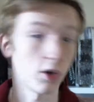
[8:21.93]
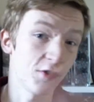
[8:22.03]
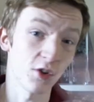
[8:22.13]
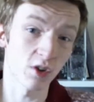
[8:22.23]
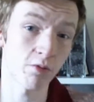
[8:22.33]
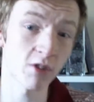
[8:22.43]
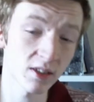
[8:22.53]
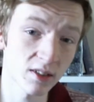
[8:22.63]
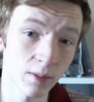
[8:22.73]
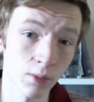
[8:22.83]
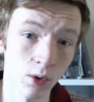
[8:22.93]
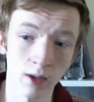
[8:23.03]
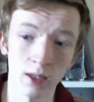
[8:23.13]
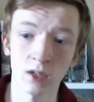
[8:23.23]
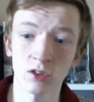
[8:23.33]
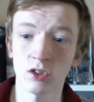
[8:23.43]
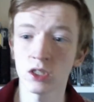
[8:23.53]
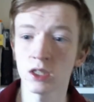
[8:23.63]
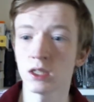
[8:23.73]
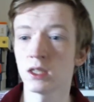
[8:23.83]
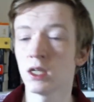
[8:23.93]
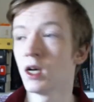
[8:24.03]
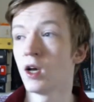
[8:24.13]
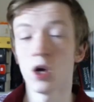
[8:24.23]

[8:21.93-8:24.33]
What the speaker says: Confusion of Princes he brought out last year.